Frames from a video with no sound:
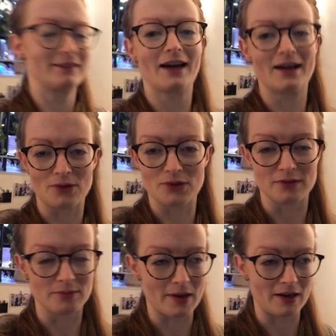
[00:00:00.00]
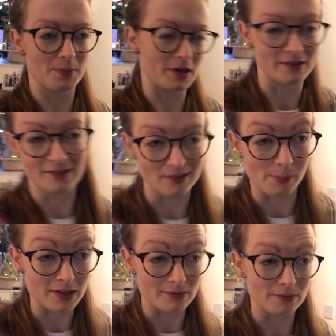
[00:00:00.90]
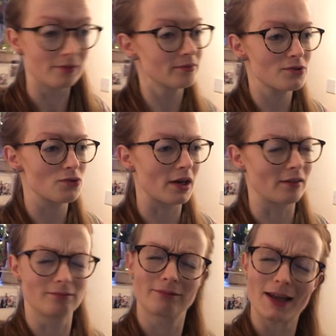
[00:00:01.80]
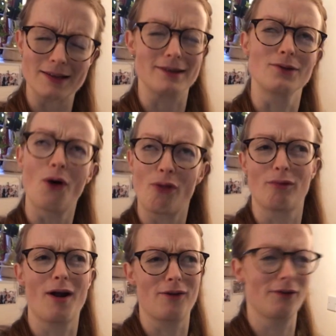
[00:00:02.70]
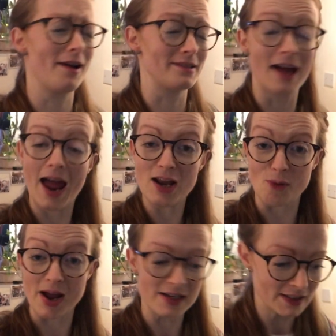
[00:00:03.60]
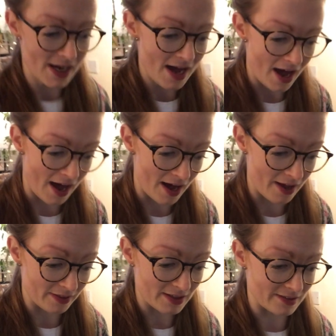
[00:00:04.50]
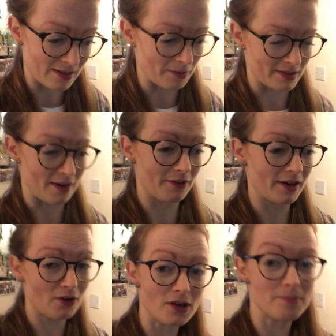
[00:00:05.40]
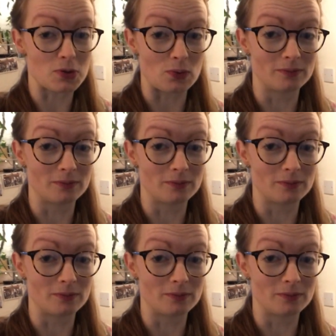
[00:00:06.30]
I know there's as many opinions as a piece of string. That's not the right phrase. Anyway, this is some of the stuff that I got up to.